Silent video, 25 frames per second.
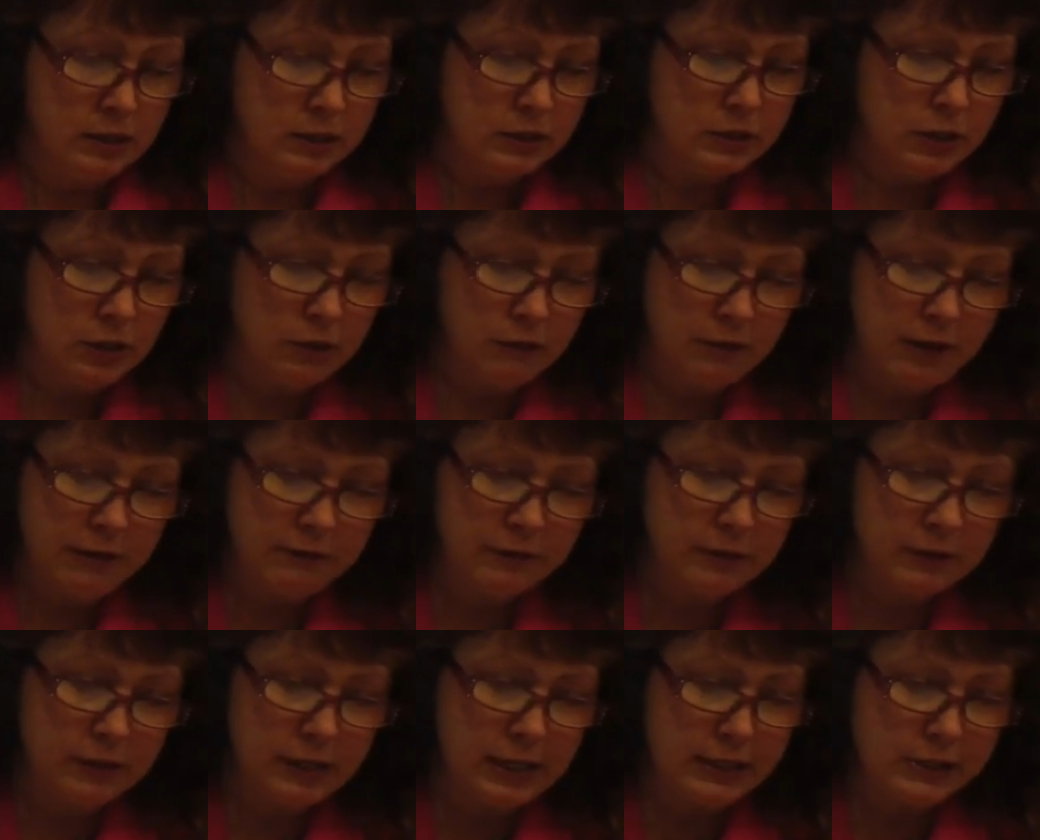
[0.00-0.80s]
So
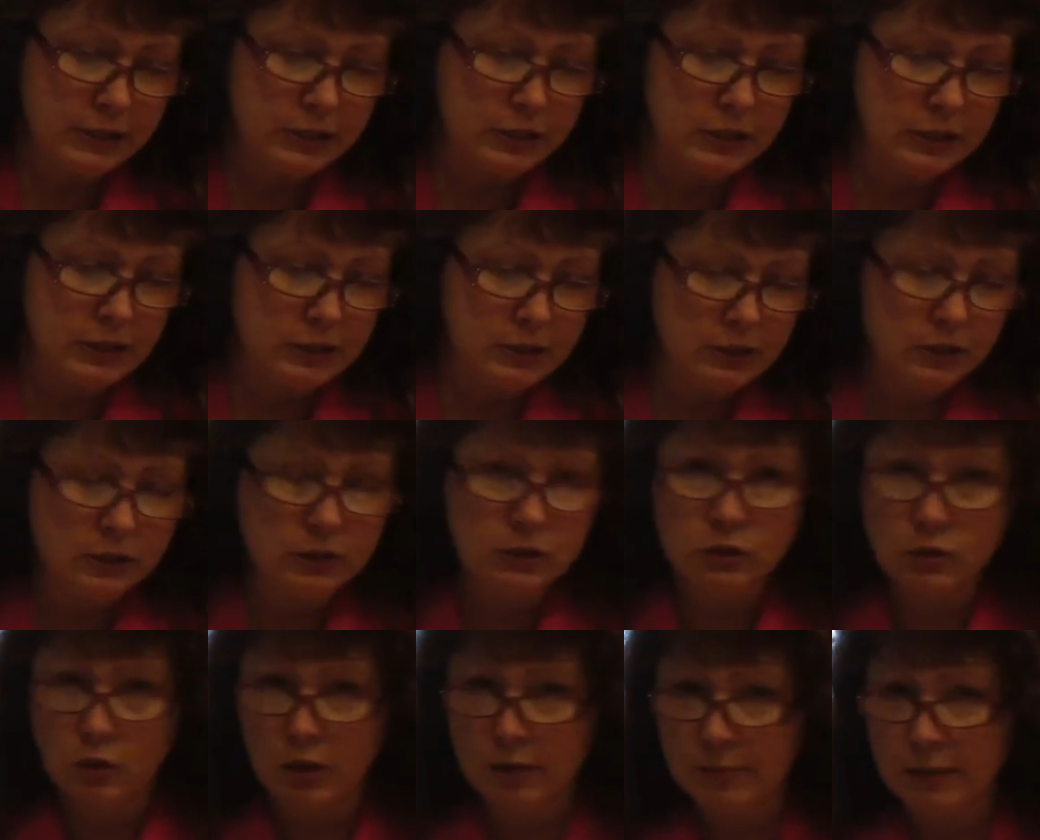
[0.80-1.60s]
Revelation, you
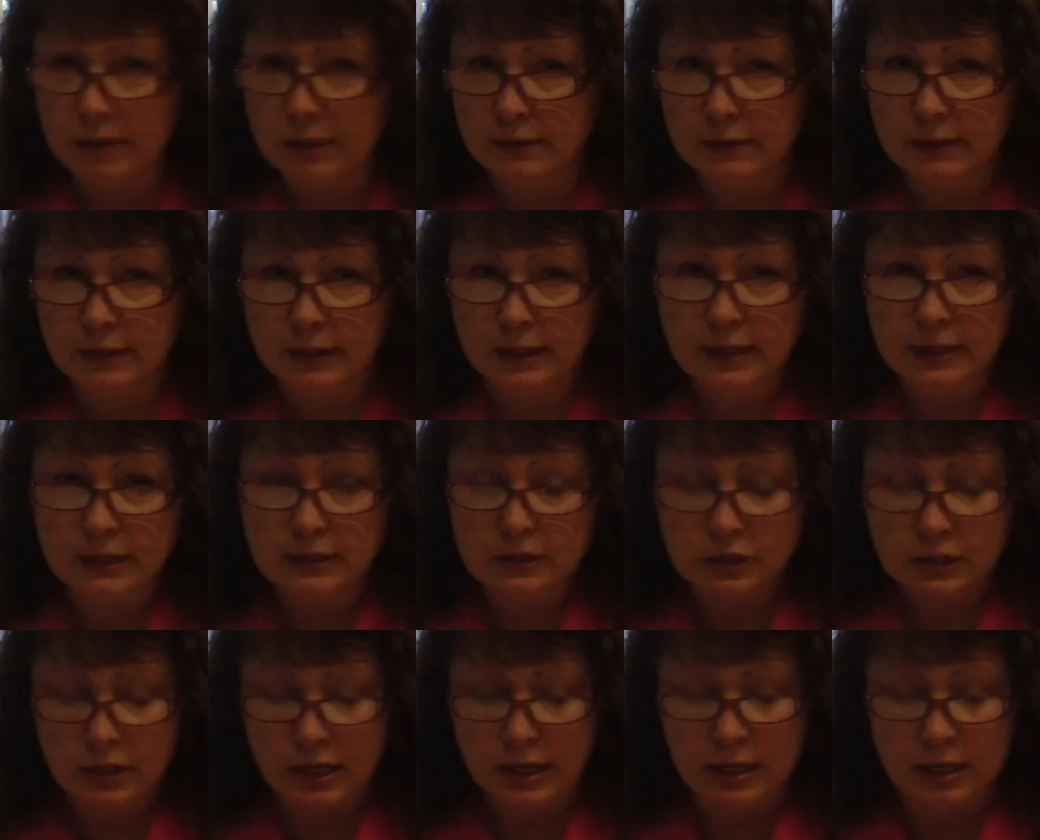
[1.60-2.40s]
could join me in the
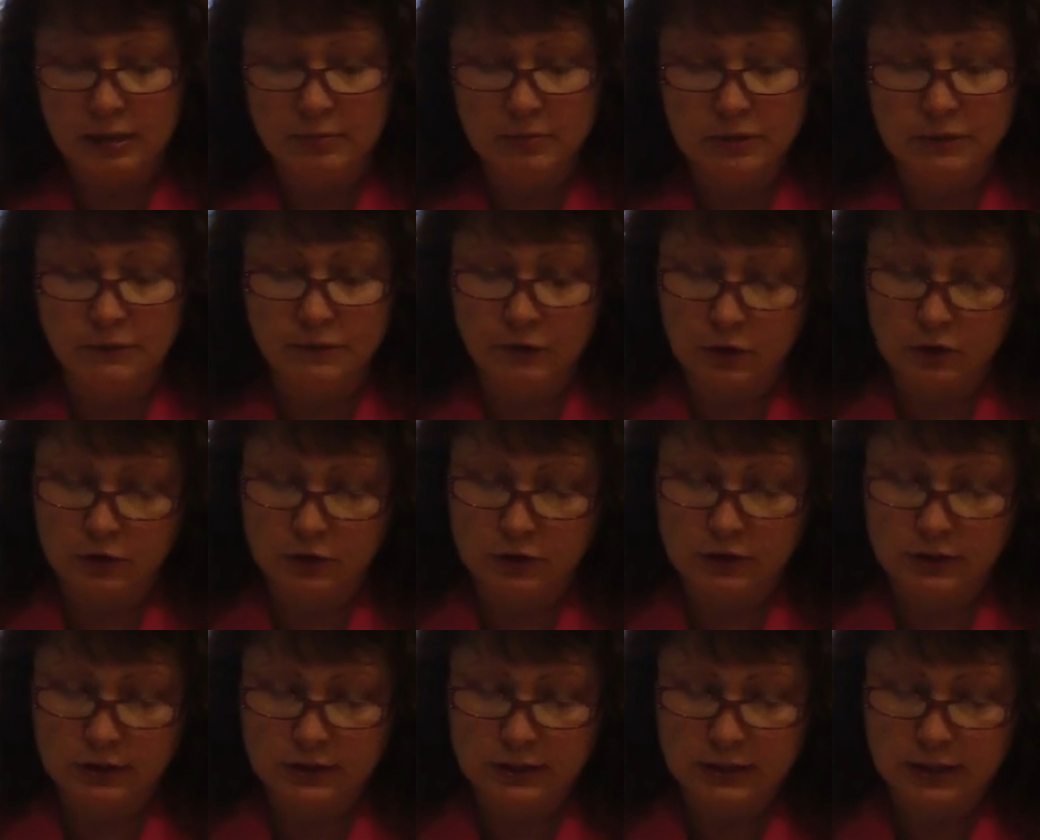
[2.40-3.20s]
King James
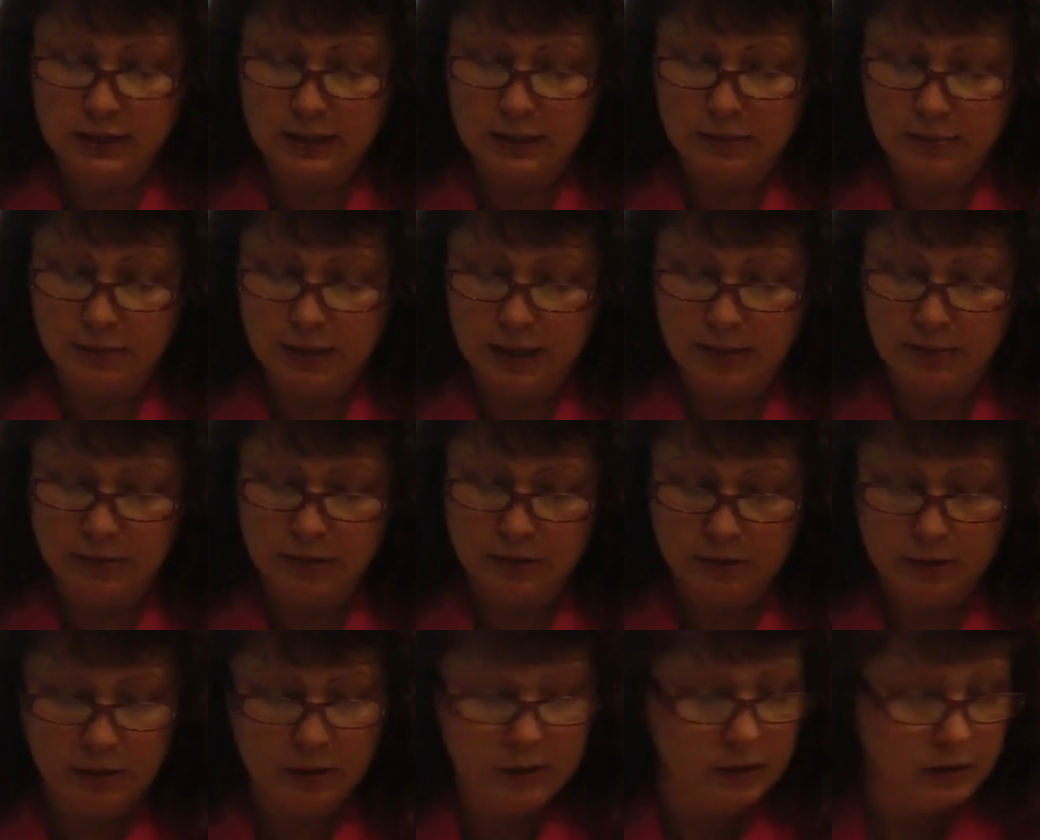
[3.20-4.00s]
Version Study
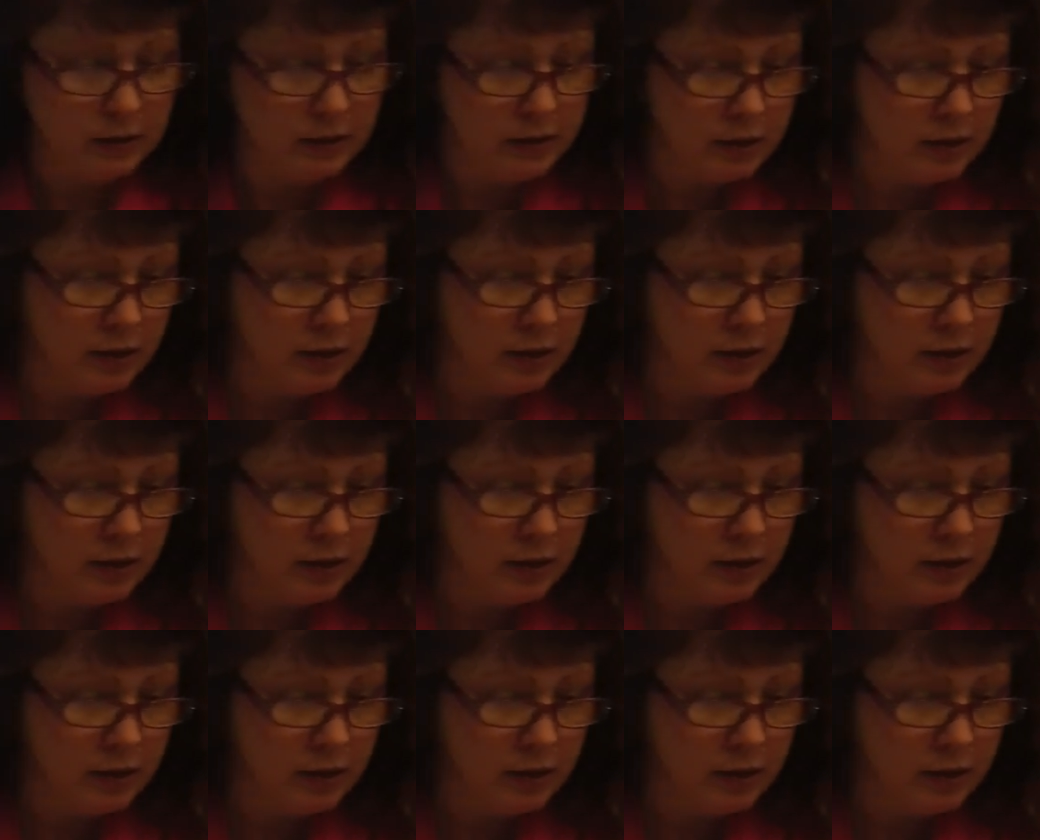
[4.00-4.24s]
Bible.